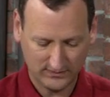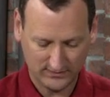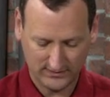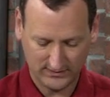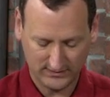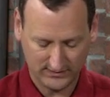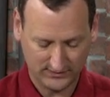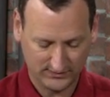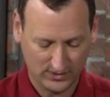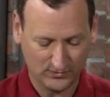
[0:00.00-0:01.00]

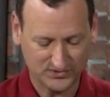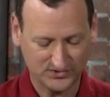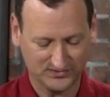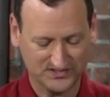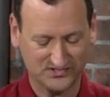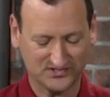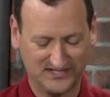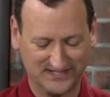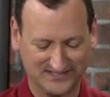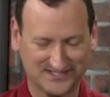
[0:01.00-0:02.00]
And, oh, shoot, this user
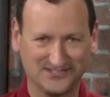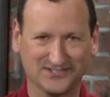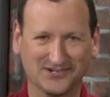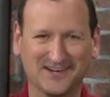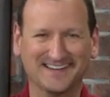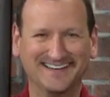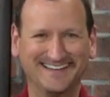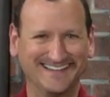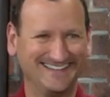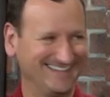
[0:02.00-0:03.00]
can't sudo.
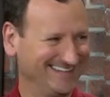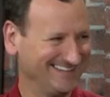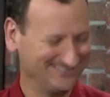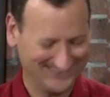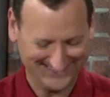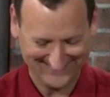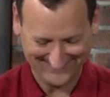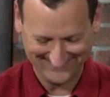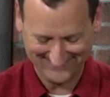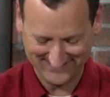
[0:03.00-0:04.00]
I'm going to get
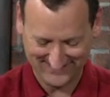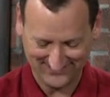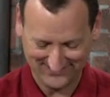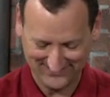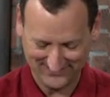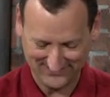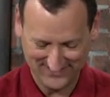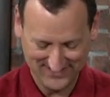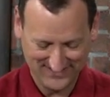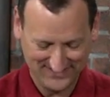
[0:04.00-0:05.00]
an error here.
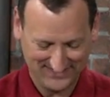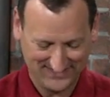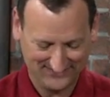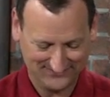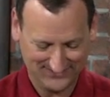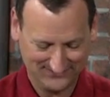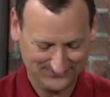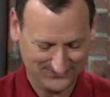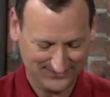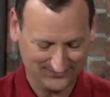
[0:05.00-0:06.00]
Well,
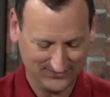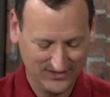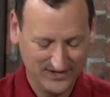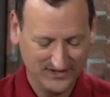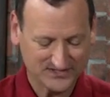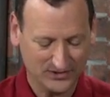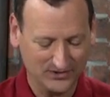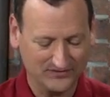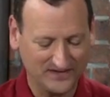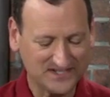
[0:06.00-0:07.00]
whatever. So
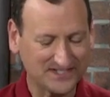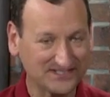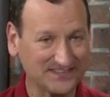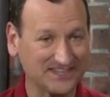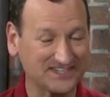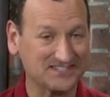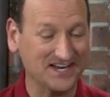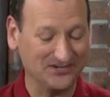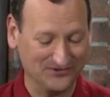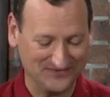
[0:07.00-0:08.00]
if I take a look at that
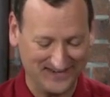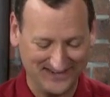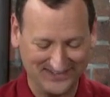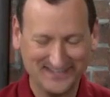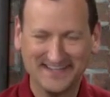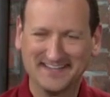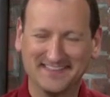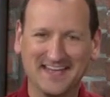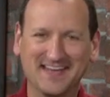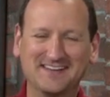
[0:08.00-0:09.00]
shadow file,
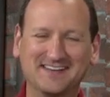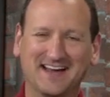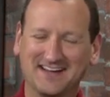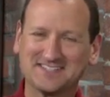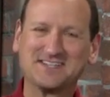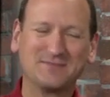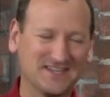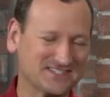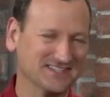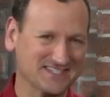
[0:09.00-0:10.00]
then I'll see
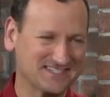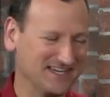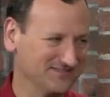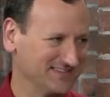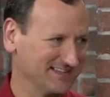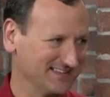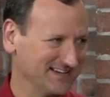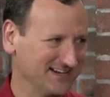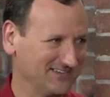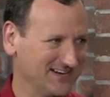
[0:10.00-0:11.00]
basically the same thing
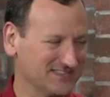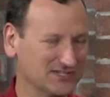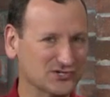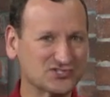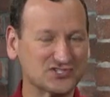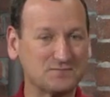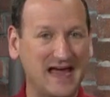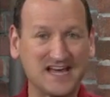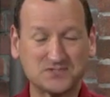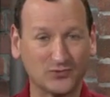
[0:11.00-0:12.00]
there, right? The user's
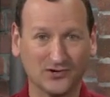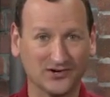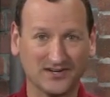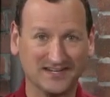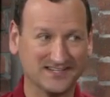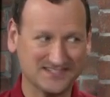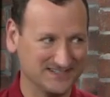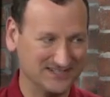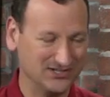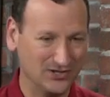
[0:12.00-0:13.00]
password
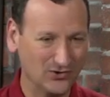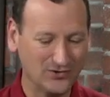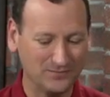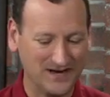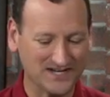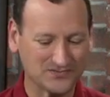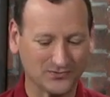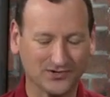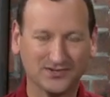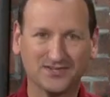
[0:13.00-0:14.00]
isn't a local
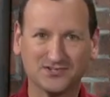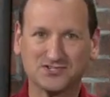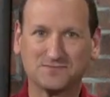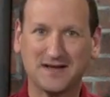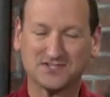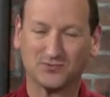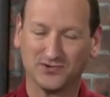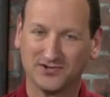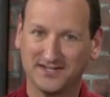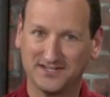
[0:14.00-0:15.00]
password. The user's
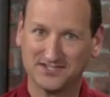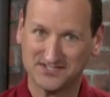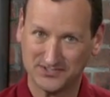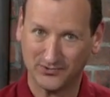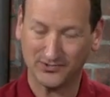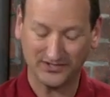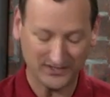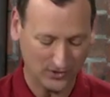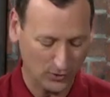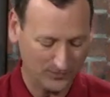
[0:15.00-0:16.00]
password is stored
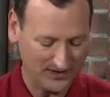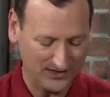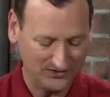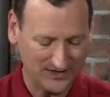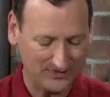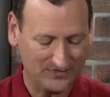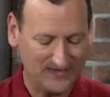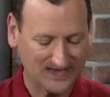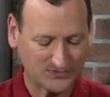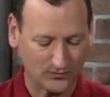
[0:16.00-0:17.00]
in OpenLDAP, and
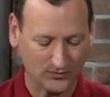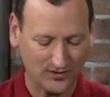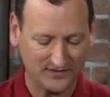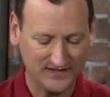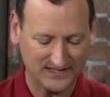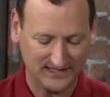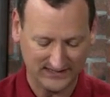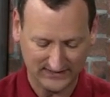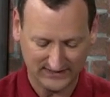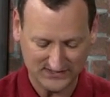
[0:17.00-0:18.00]
that's what we're
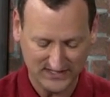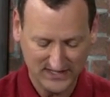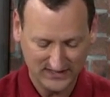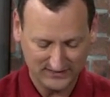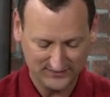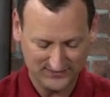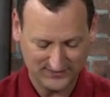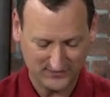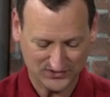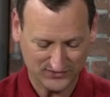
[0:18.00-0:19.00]
authenticating against. Let me
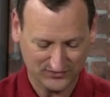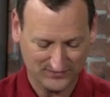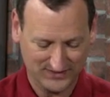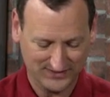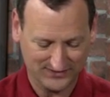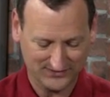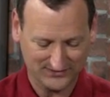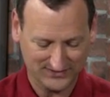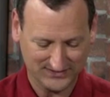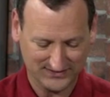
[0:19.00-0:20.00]
switch over to my
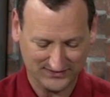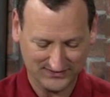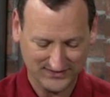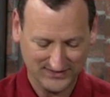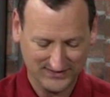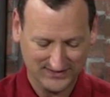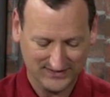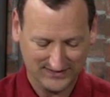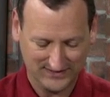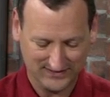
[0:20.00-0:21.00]
other account,
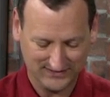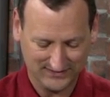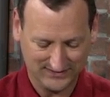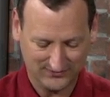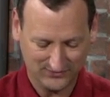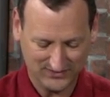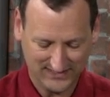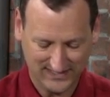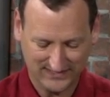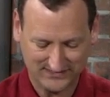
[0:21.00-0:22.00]
and I will
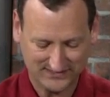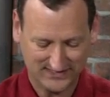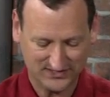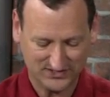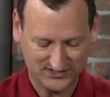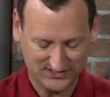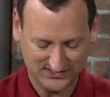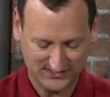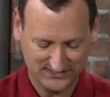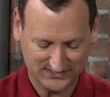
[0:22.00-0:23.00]

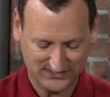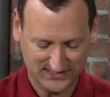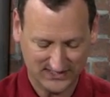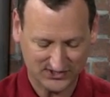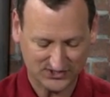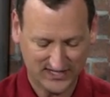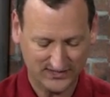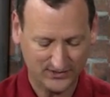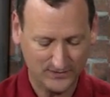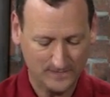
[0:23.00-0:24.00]

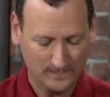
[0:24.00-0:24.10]
cat/etc/shadow.